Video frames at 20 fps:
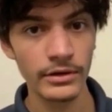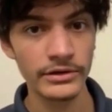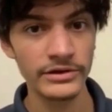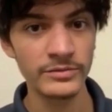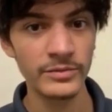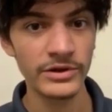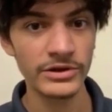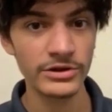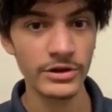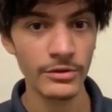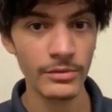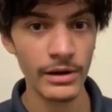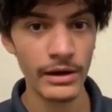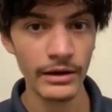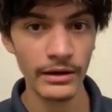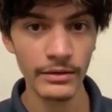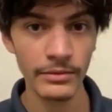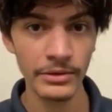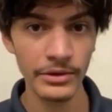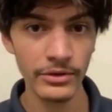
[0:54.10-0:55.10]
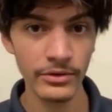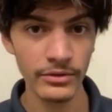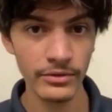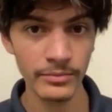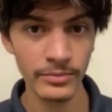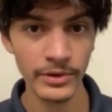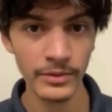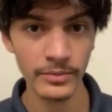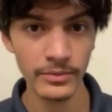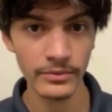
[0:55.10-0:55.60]
It's messed up how they we
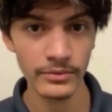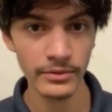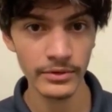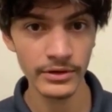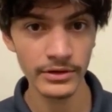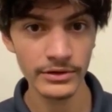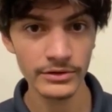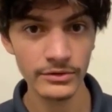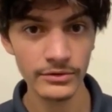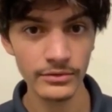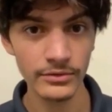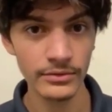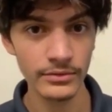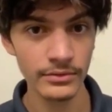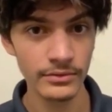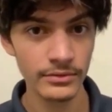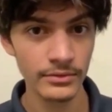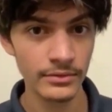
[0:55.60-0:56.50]
doing people in the school.